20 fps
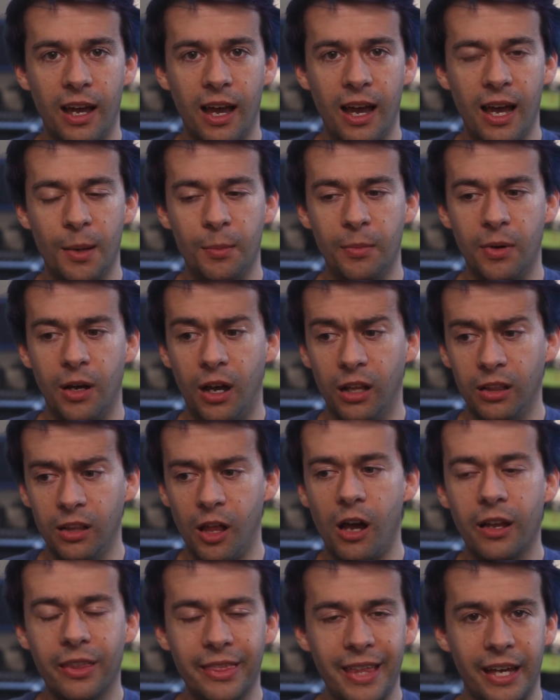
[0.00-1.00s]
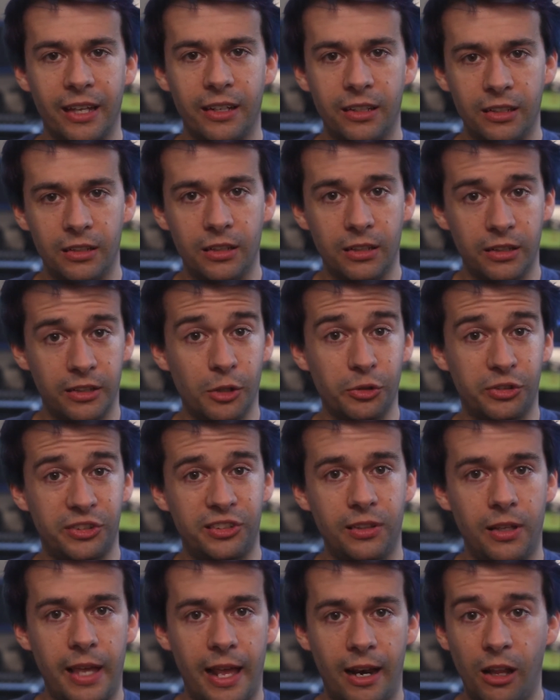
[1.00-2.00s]
along
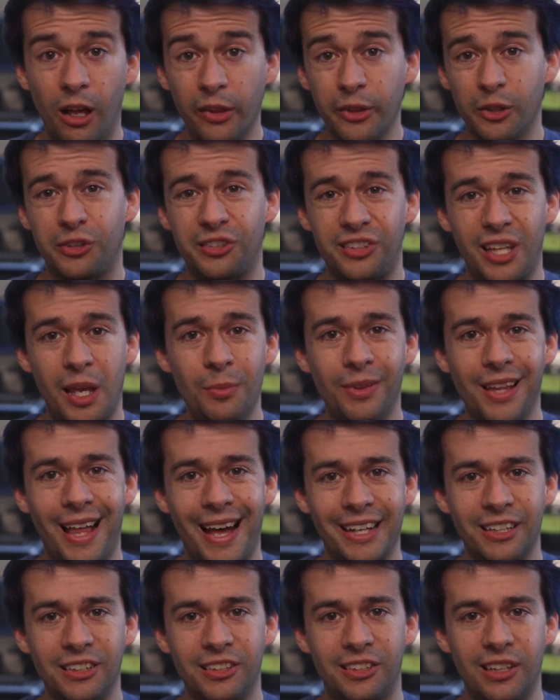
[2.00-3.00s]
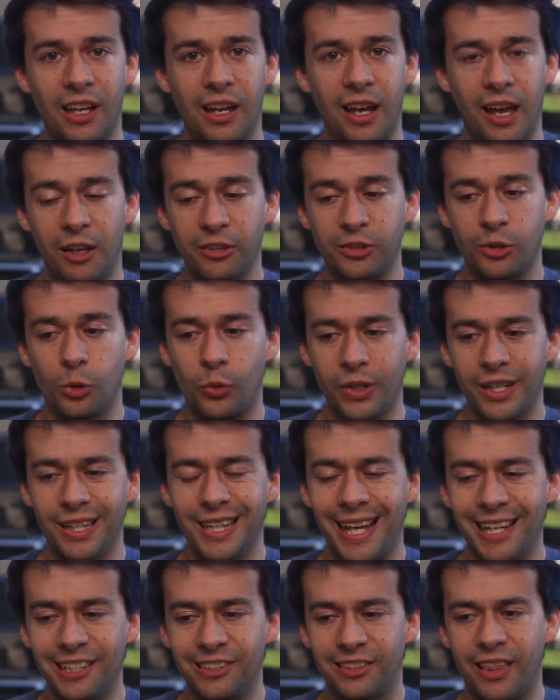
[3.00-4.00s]
those same lines, I also
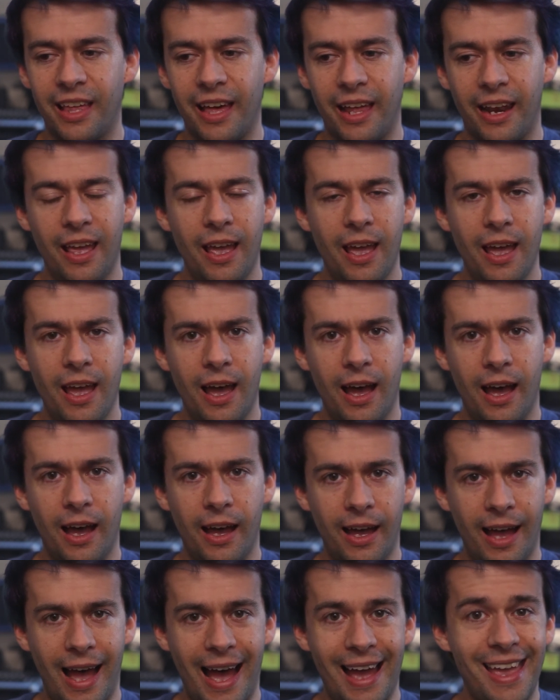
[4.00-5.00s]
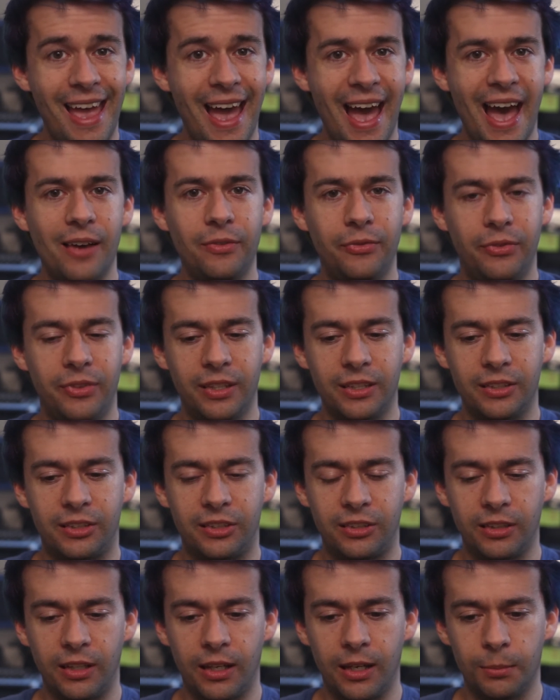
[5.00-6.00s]
realized that I have
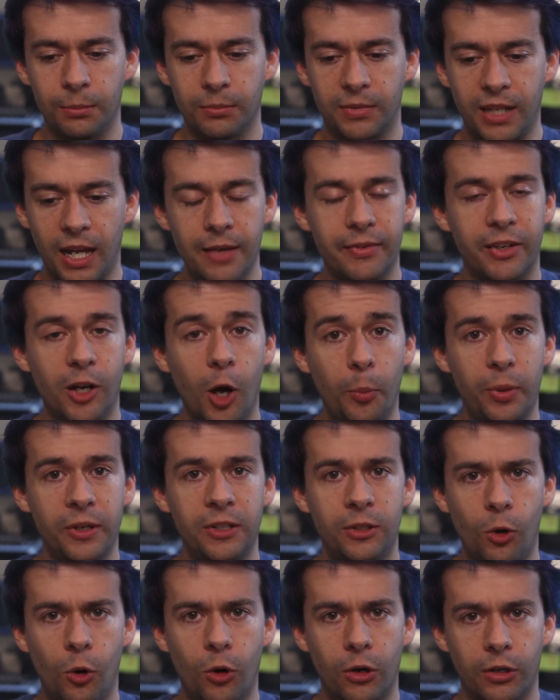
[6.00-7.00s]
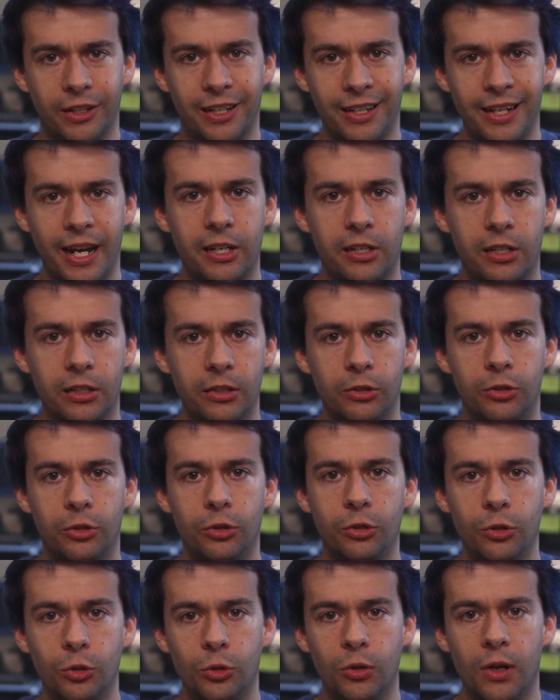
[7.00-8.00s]
this kind of an open door connection
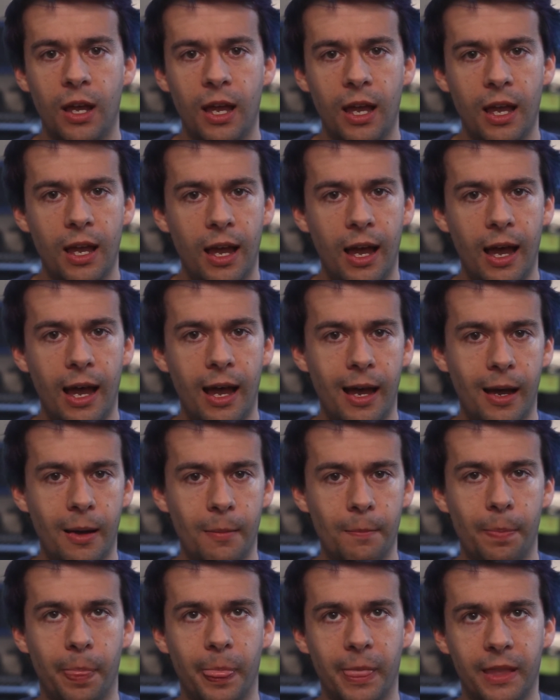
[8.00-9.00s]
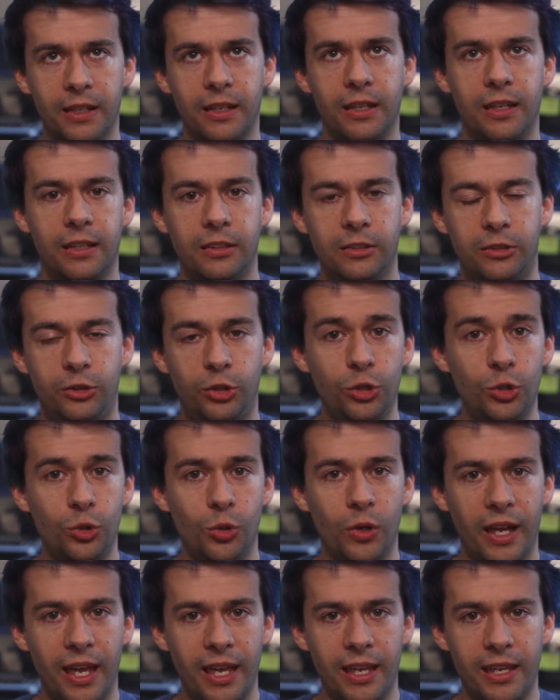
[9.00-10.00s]
to
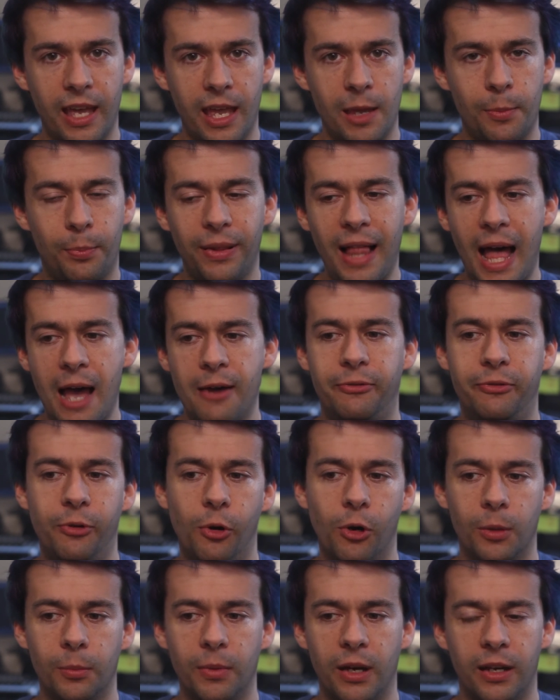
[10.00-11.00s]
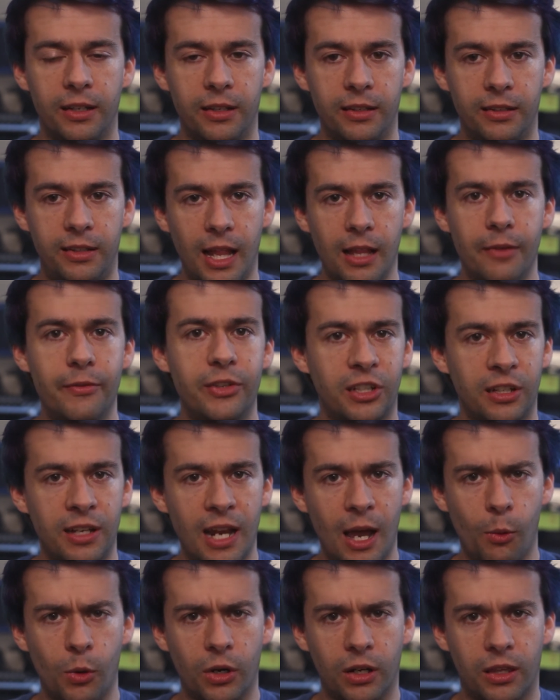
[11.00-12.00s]
a platform, a television
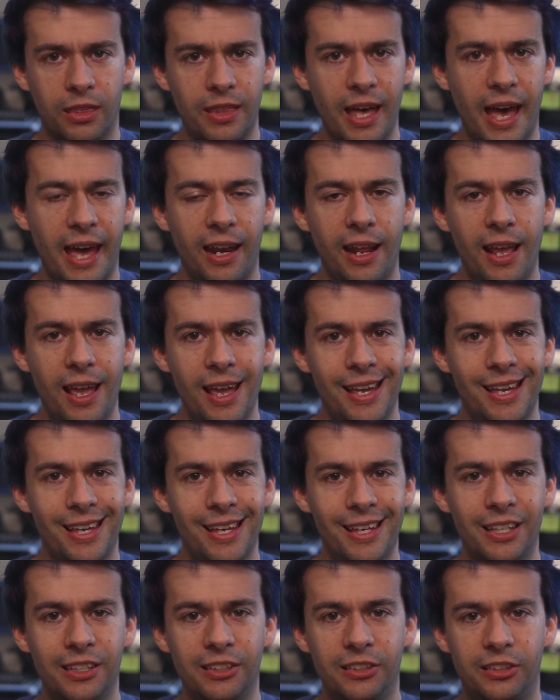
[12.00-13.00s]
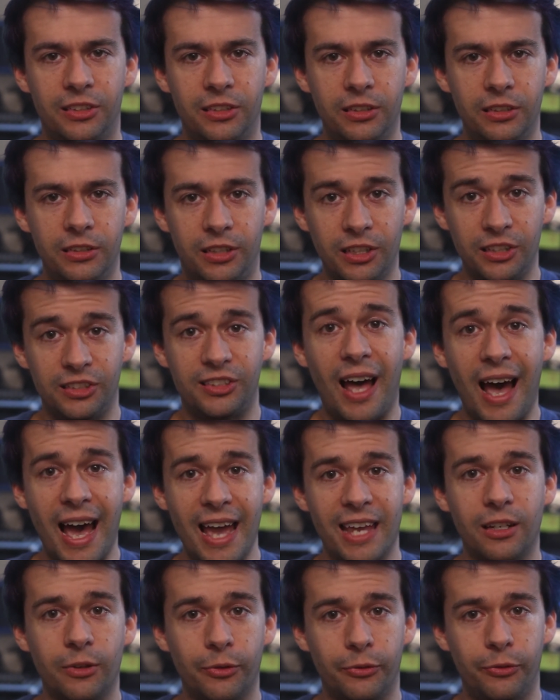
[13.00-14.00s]
network that is
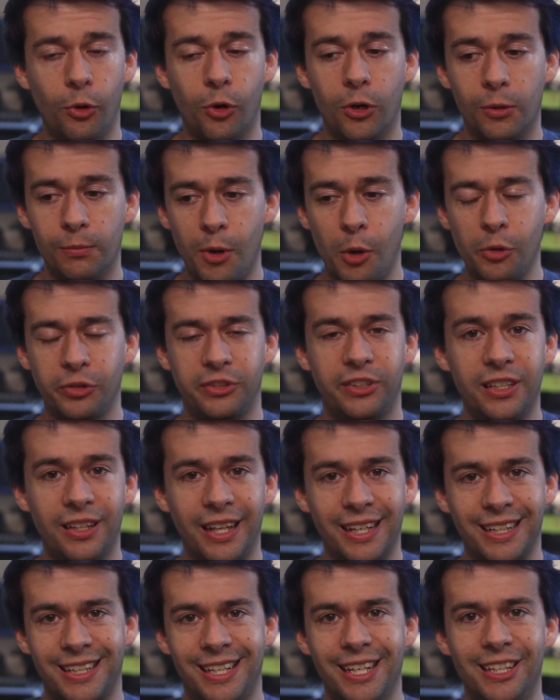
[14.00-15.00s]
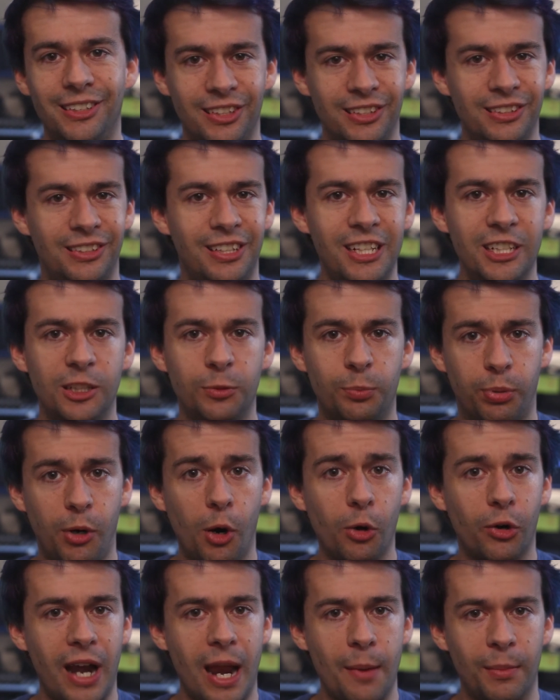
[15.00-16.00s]
designed for mostly like kids and teen
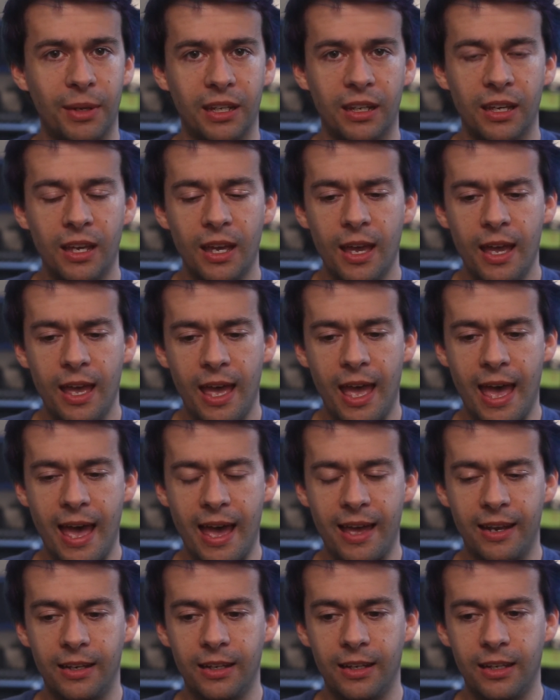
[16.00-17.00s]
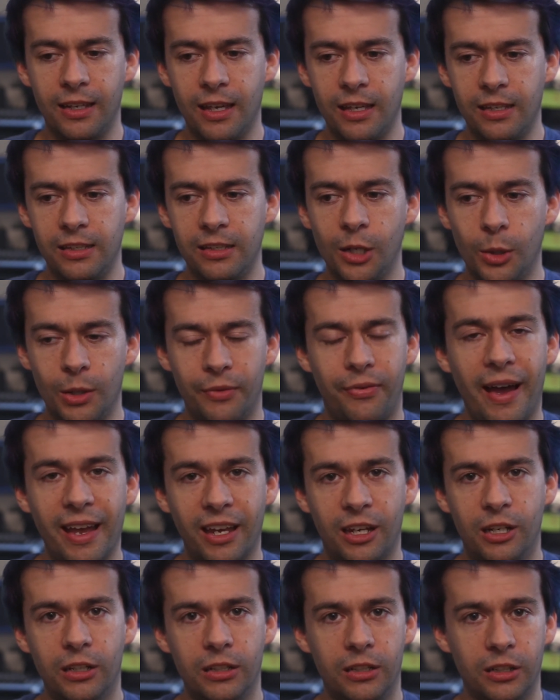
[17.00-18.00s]
programming. And if I
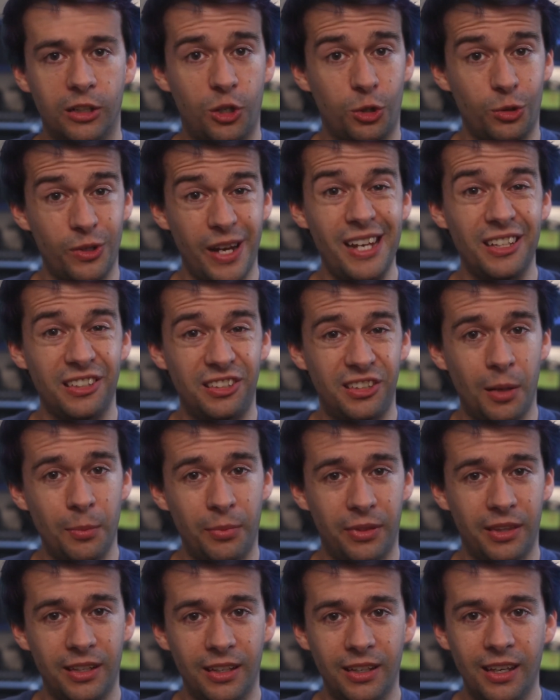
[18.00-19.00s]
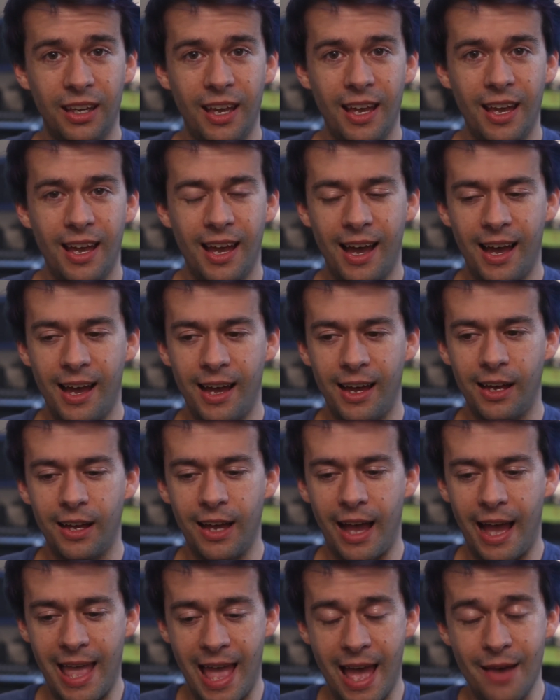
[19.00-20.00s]
could create something,
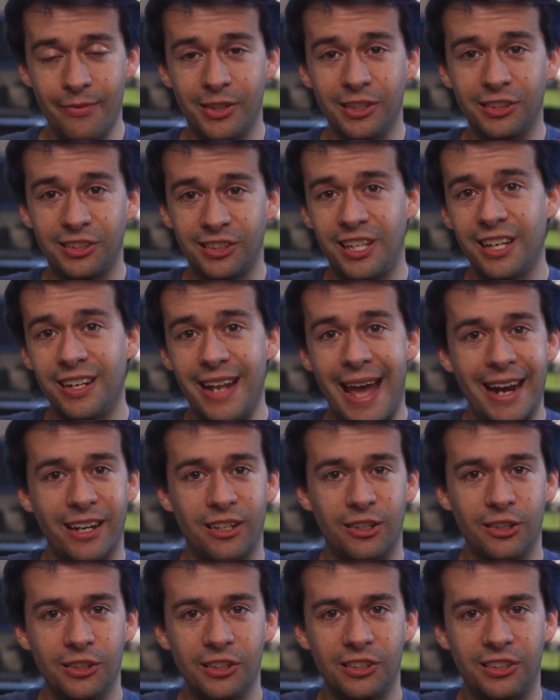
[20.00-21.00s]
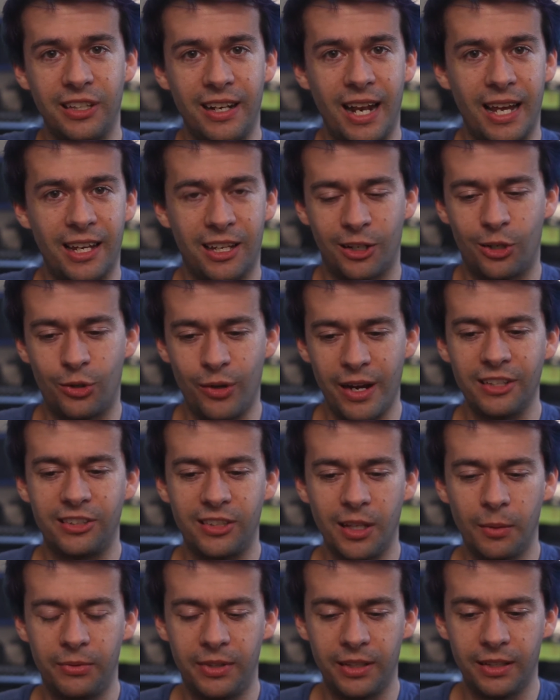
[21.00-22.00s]
I have these kid actors, and I could create
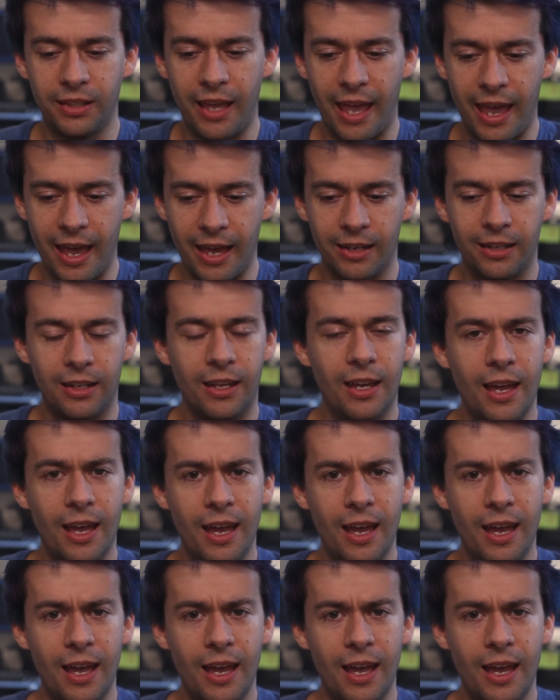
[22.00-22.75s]
something and